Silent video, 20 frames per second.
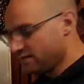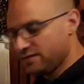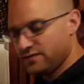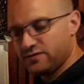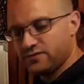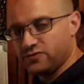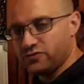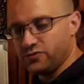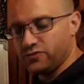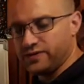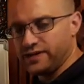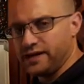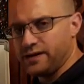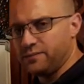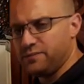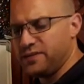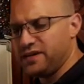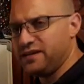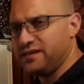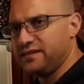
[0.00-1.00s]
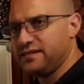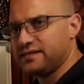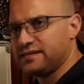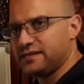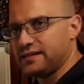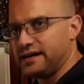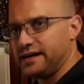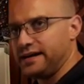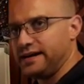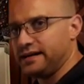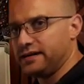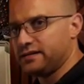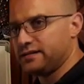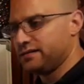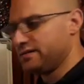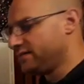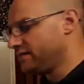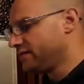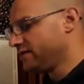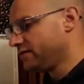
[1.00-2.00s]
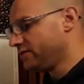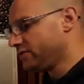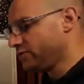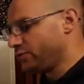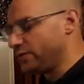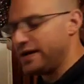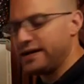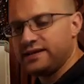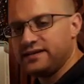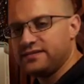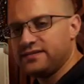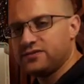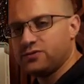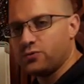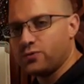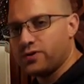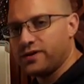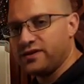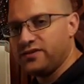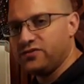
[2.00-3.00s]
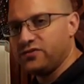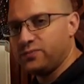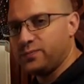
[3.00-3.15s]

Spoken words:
So that means like 20 stories